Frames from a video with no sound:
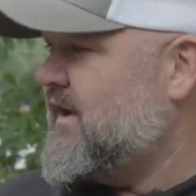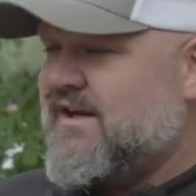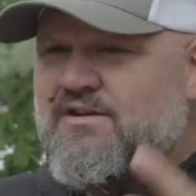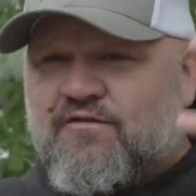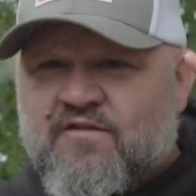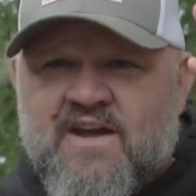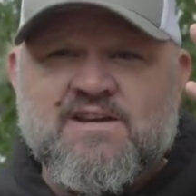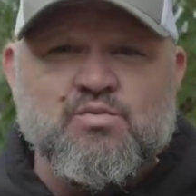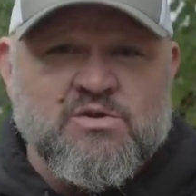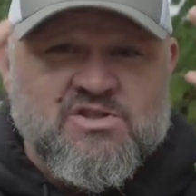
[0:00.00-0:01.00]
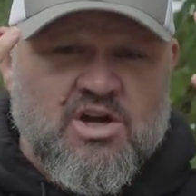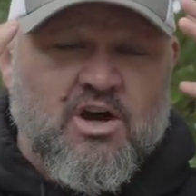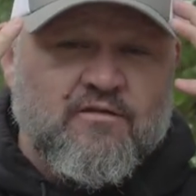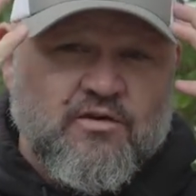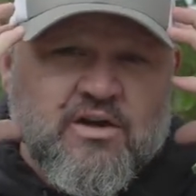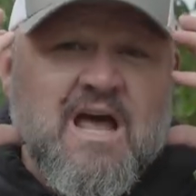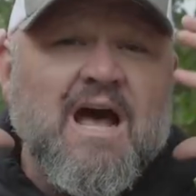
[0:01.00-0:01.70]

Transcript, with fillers: and his face was covered.